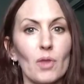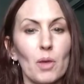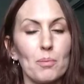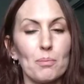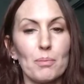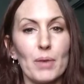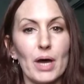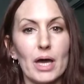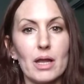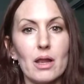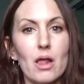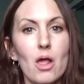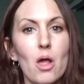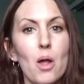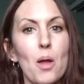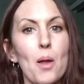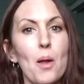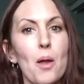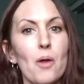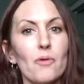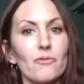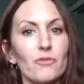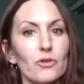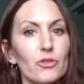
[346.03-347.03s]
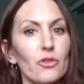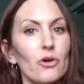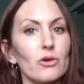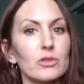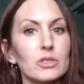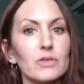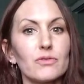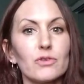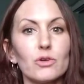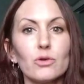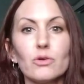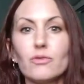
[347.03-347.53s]
But for those
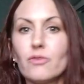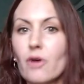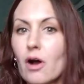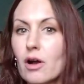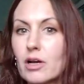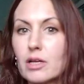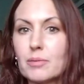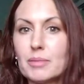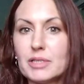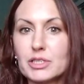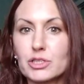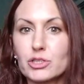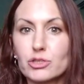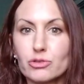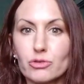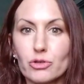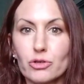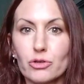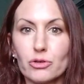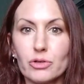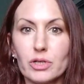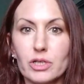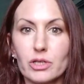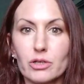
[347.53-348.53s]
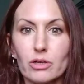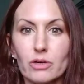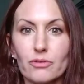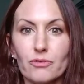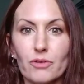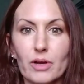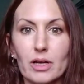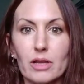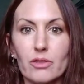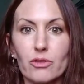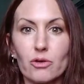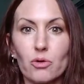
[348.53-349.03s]
of you who've already been screwed and you're
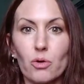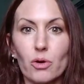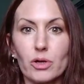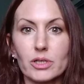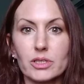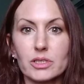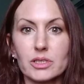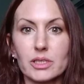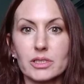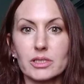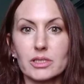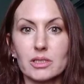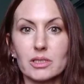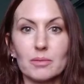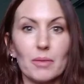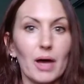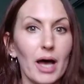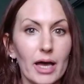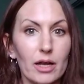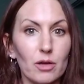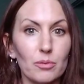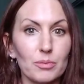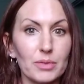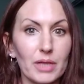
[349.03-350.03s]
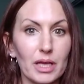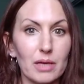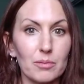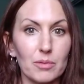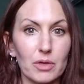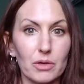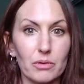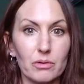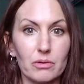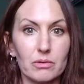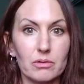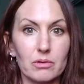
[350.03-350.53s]
afraid of the court system, I don't blame
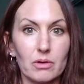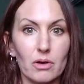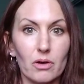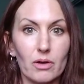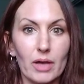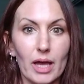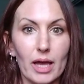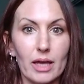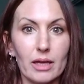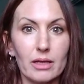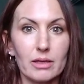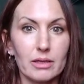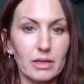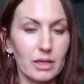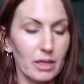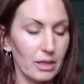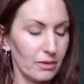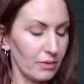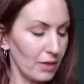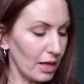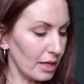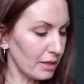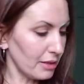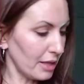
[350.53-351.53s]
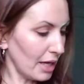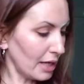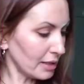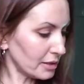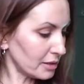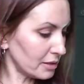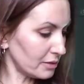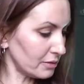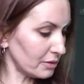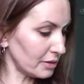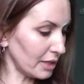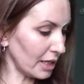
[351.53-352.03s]
you, okay?
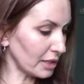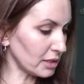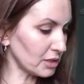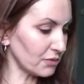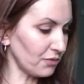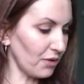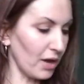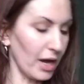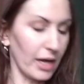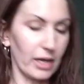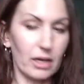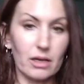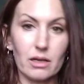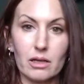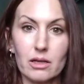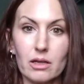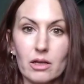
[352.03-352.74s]
That's fine.